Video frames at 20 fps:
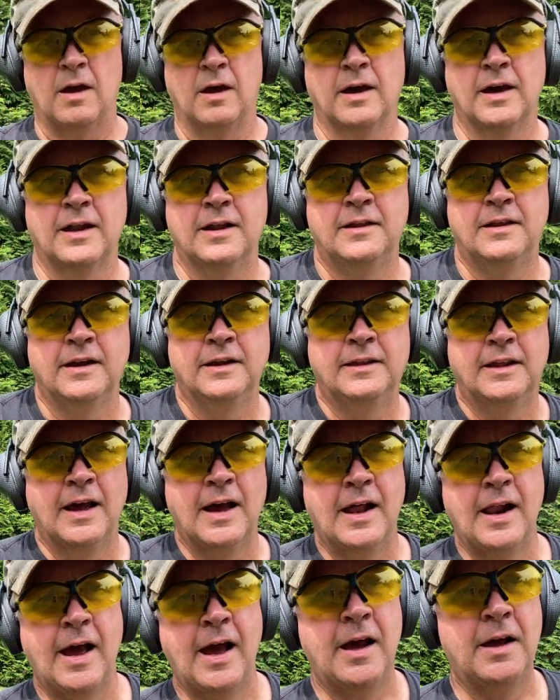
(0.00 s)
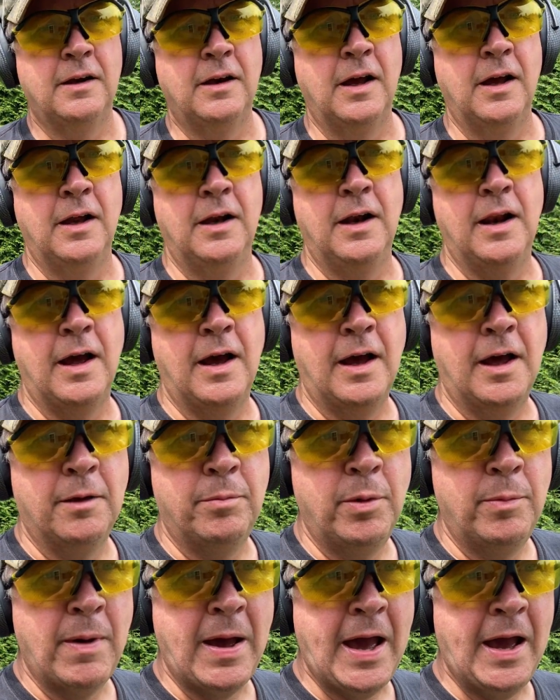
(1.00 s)
I got to dig that out, and I'll
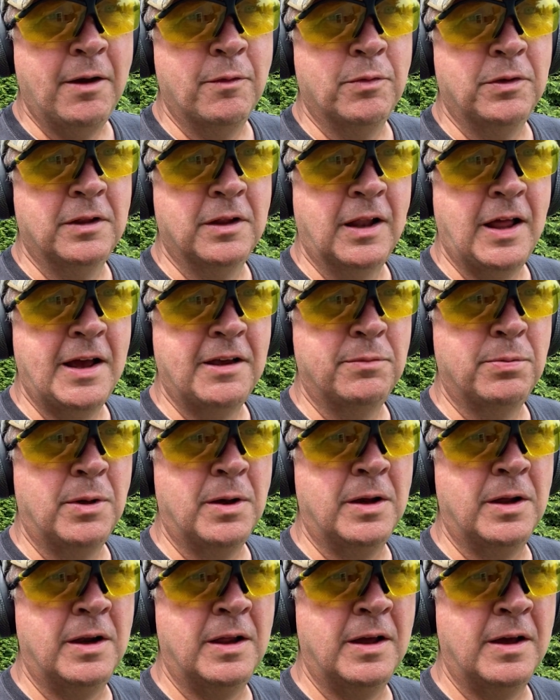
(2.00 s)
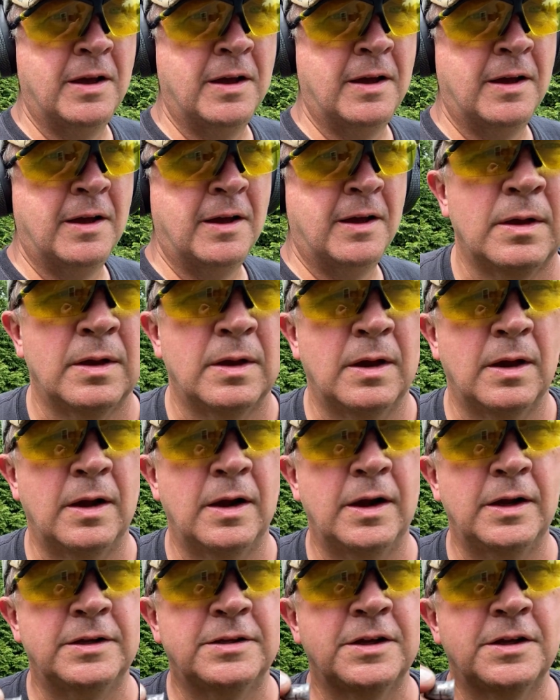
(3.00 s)
be back with the last one. All
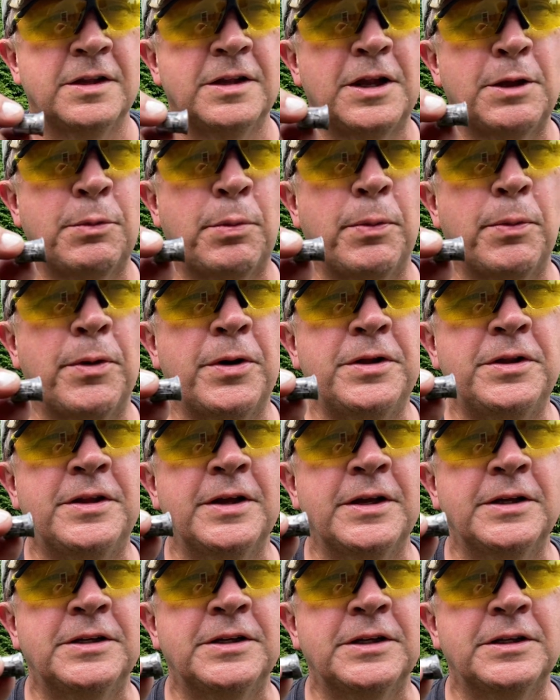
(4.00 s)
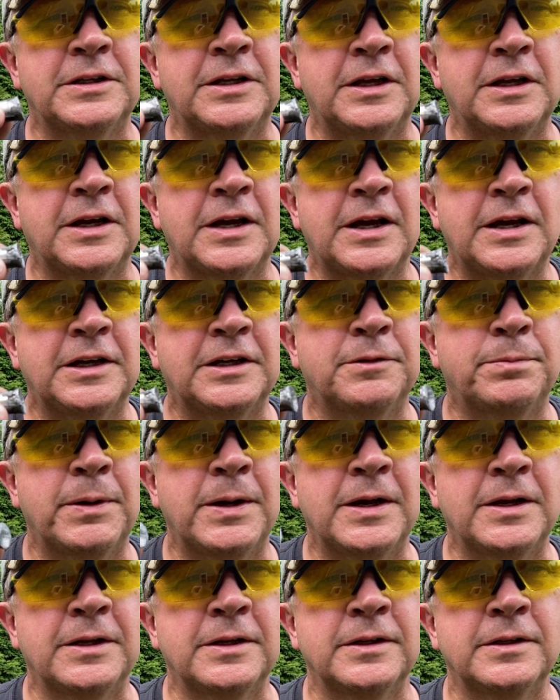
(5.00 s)
right, so the dimple point did just like I
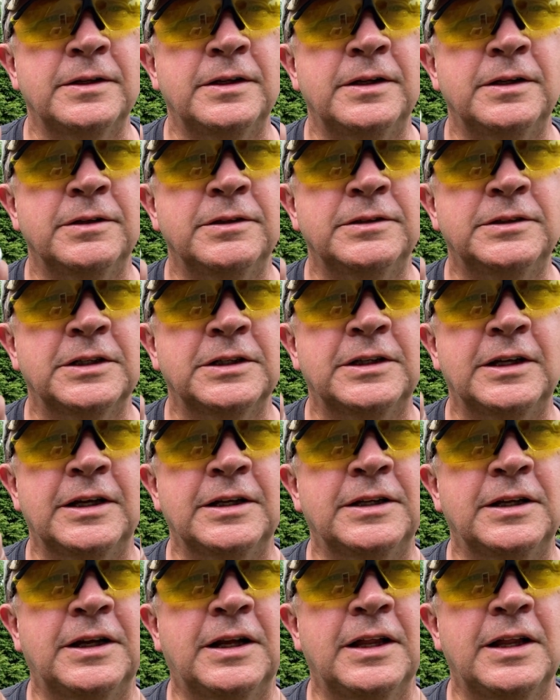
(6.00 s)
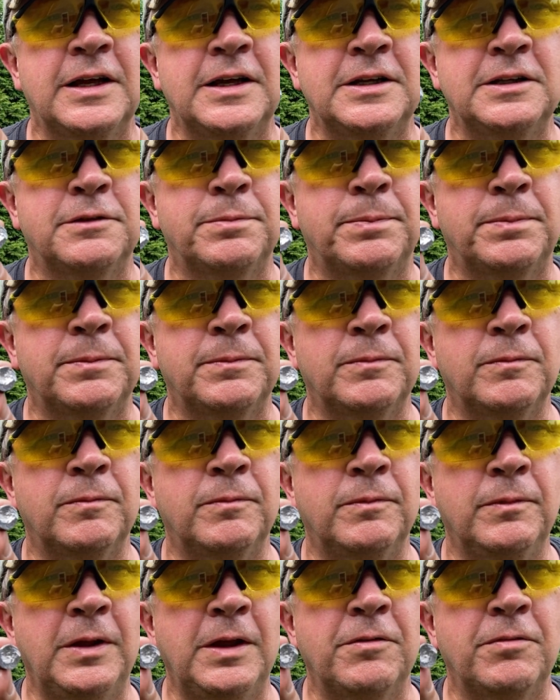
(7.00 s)
expected, just like the clays,
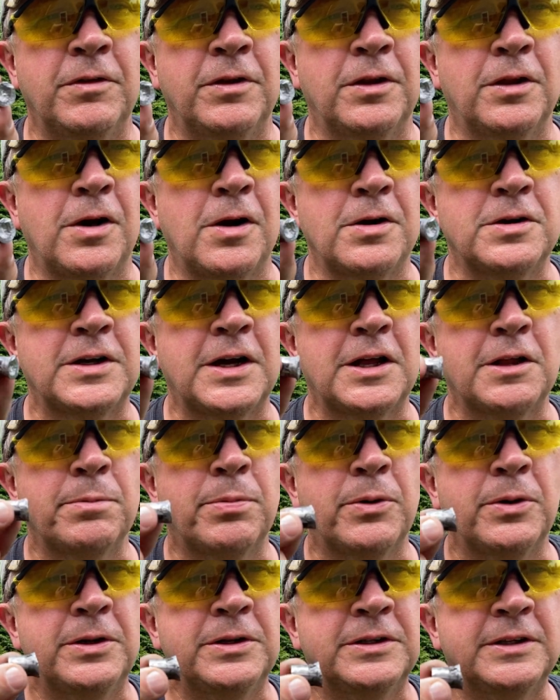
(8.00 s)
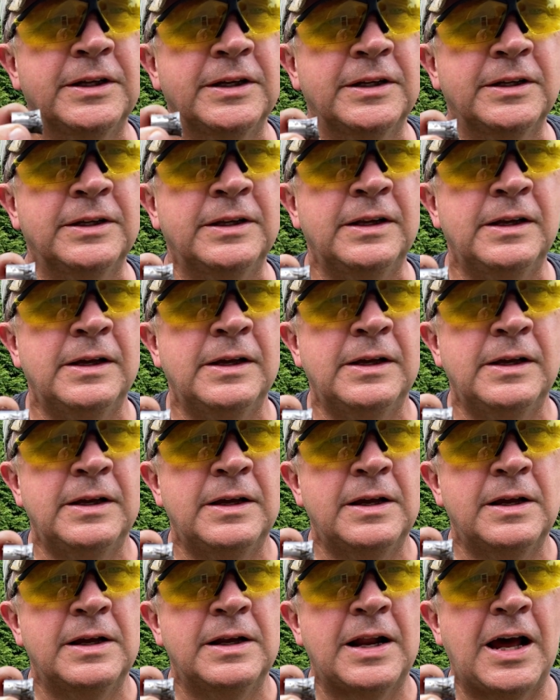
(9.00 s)
even the large hollow points did.
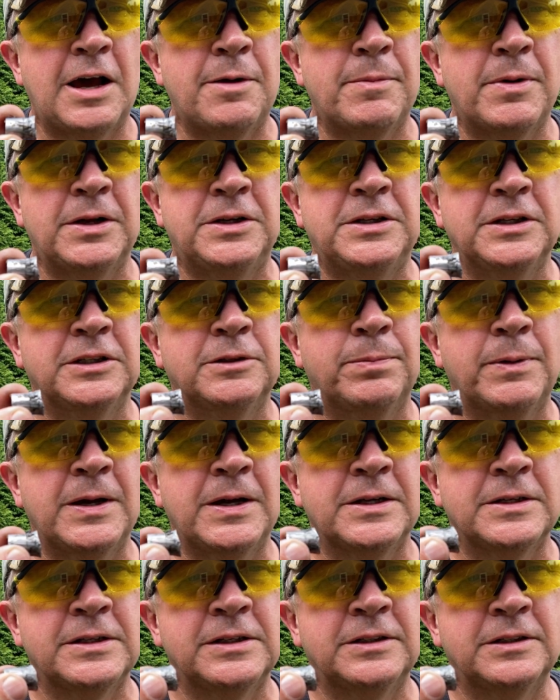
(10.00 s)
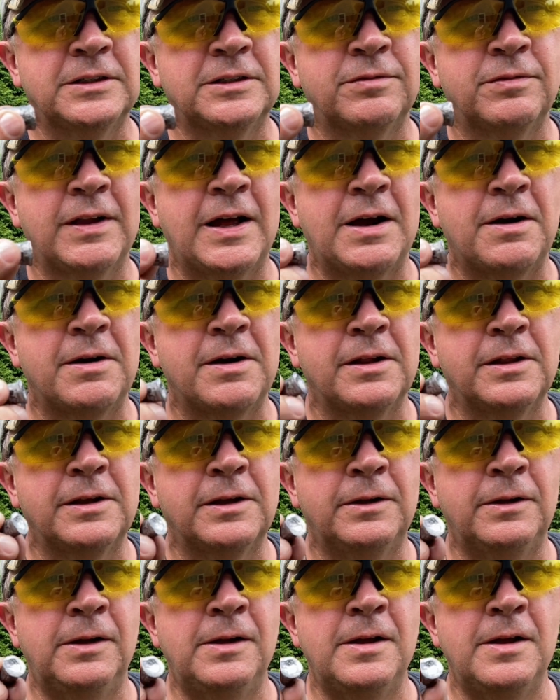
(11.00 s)
Not much expansion, just flowered a
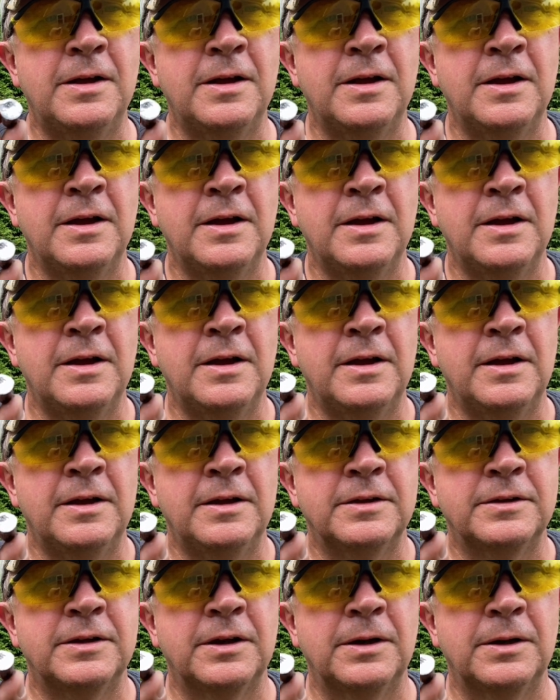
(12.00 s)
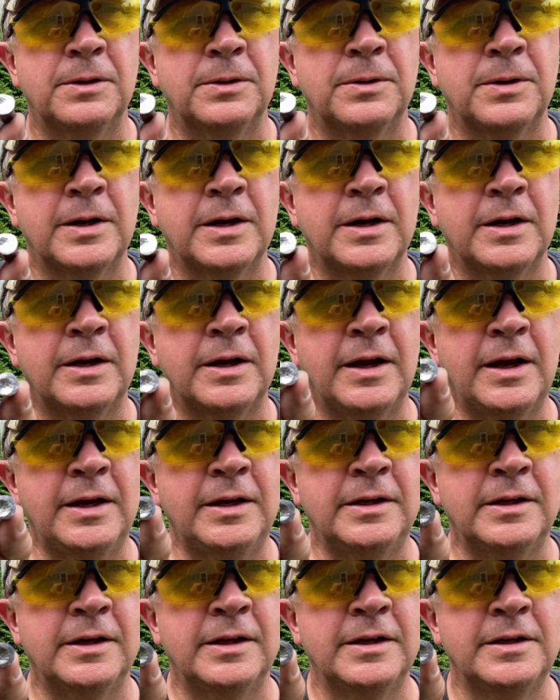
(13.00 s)
little. So,
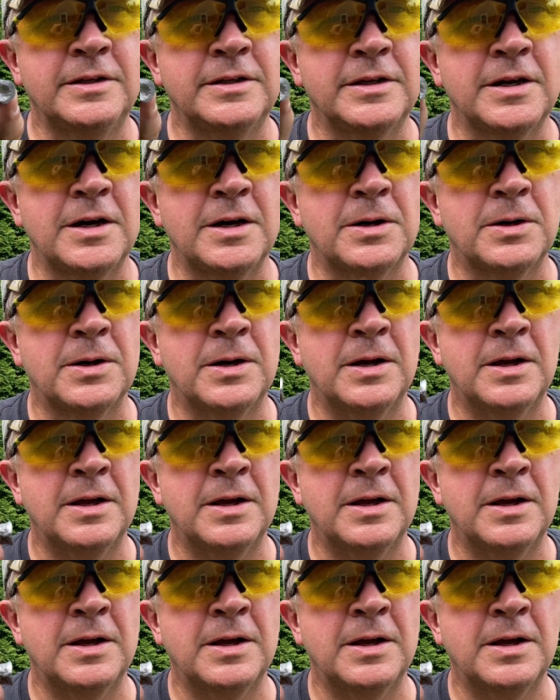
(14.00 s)
hey, there you go.